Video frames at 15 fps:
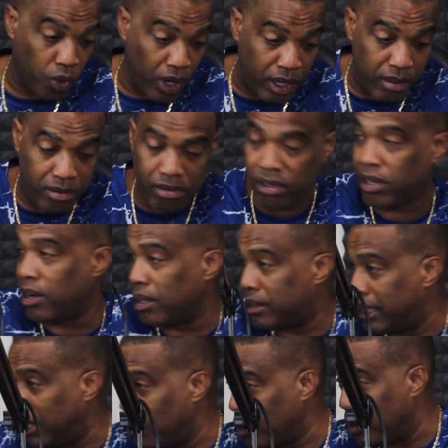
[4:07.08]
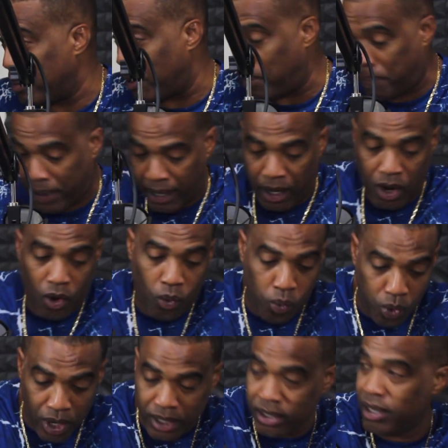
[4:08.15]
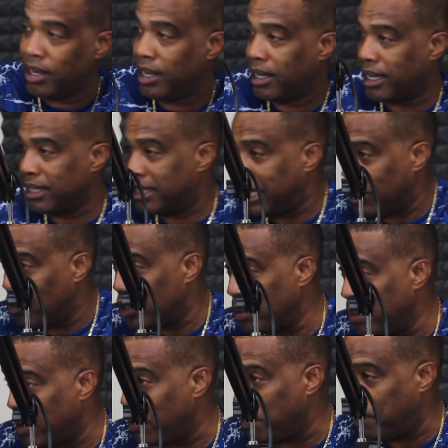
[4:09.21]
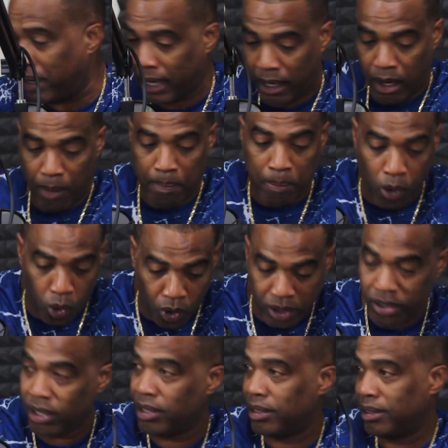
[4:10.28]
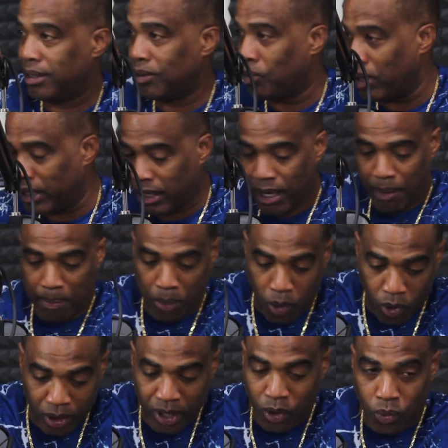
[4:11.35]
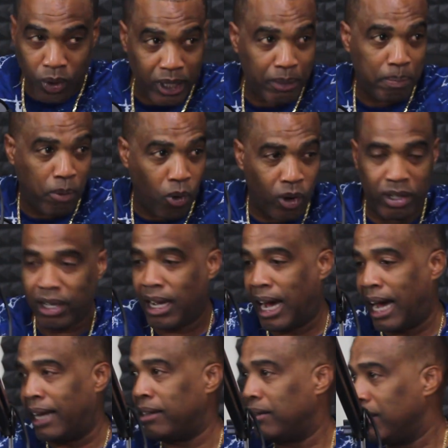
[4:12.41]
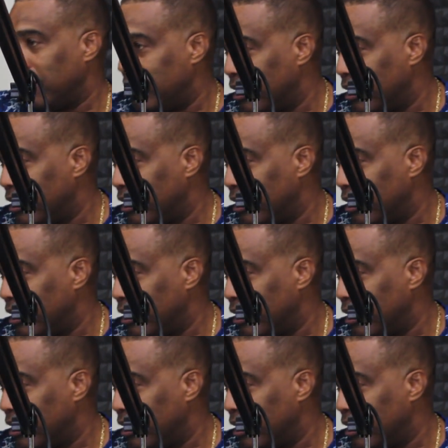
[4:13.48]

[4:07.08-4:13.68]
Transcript: would continue to be repeated, would continue to be repeated, both, would, both, would, both, and